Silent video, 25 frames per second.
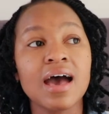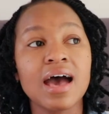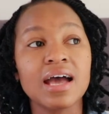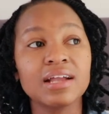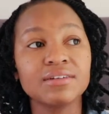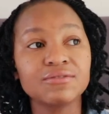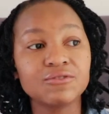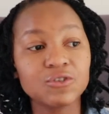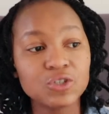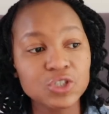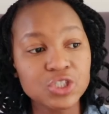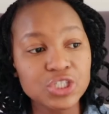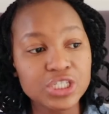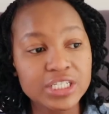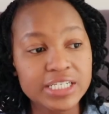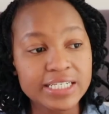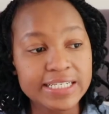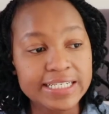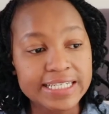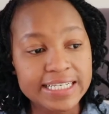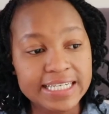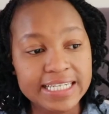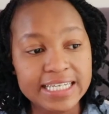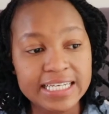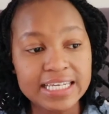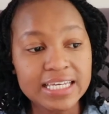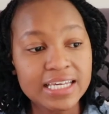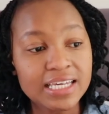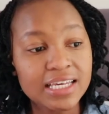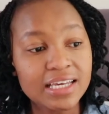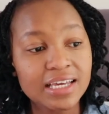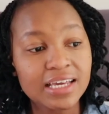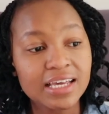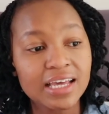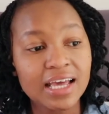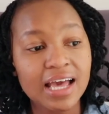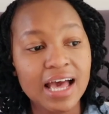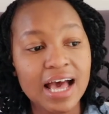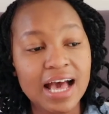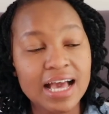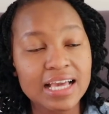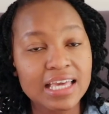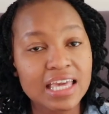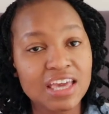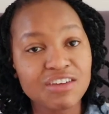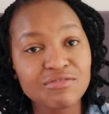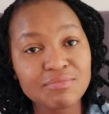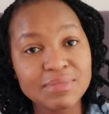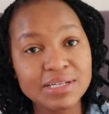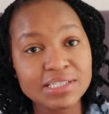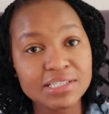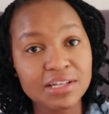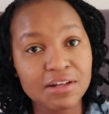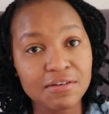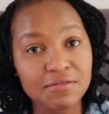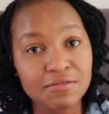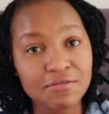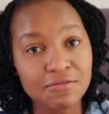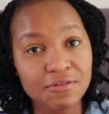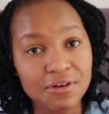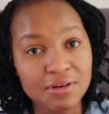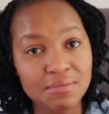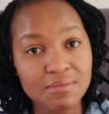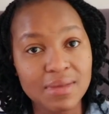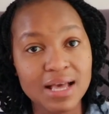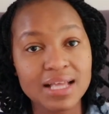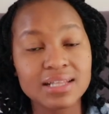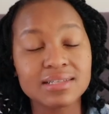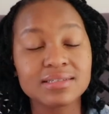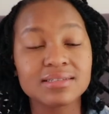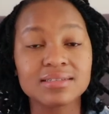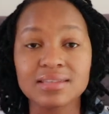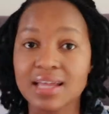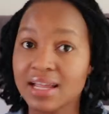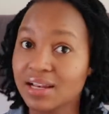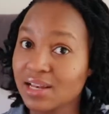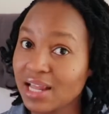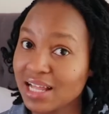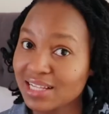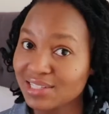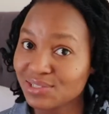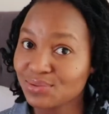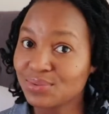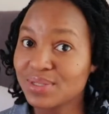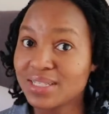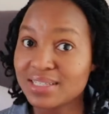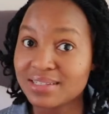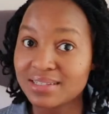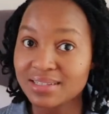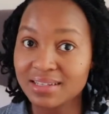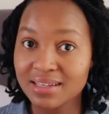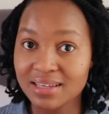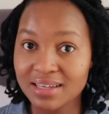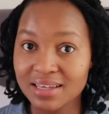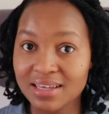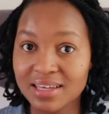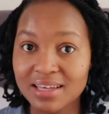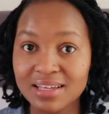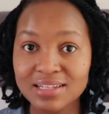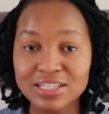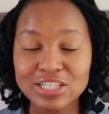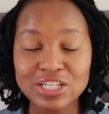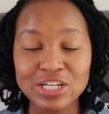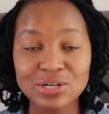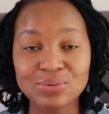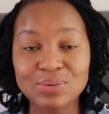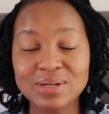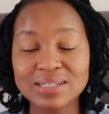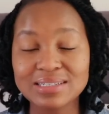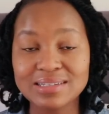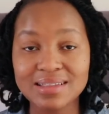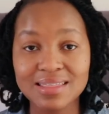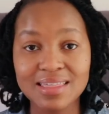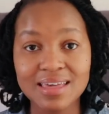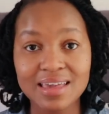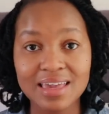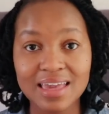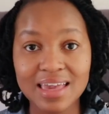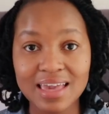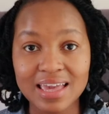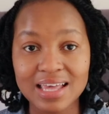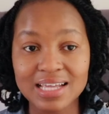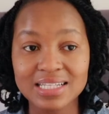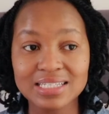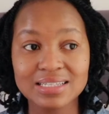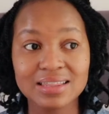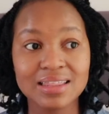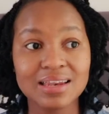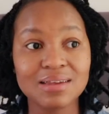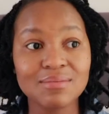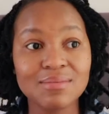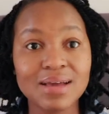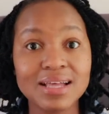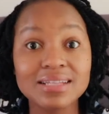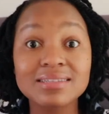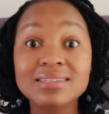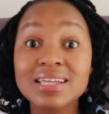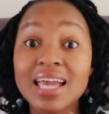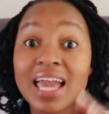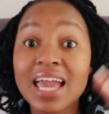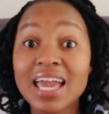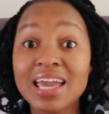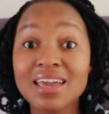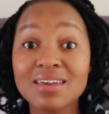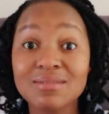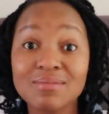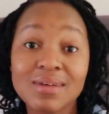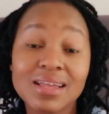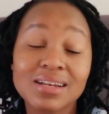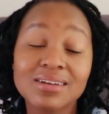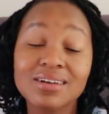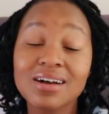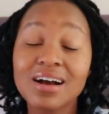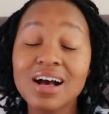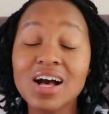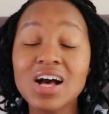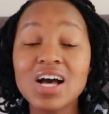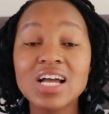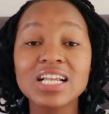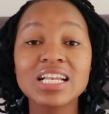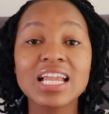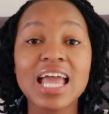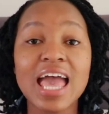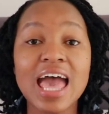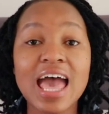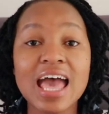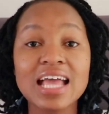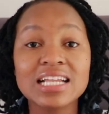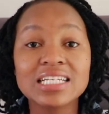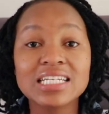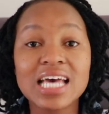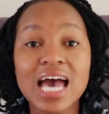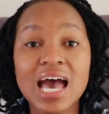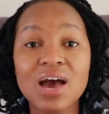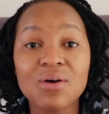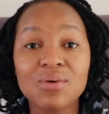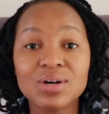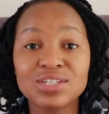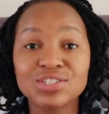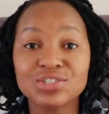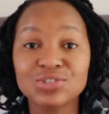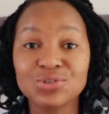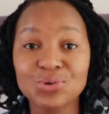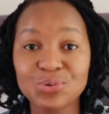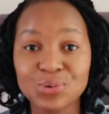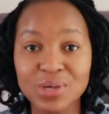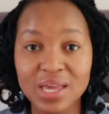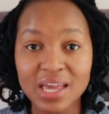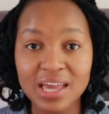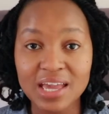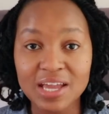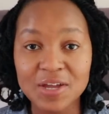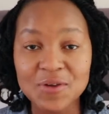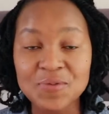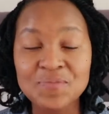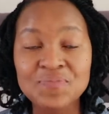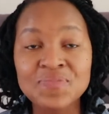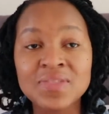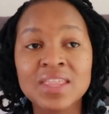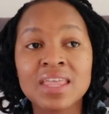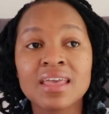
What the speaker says: Unfortunately, I gave myself 3 months, and as we see, it wasn't the case. 3 months came and gone and I wasn't okay.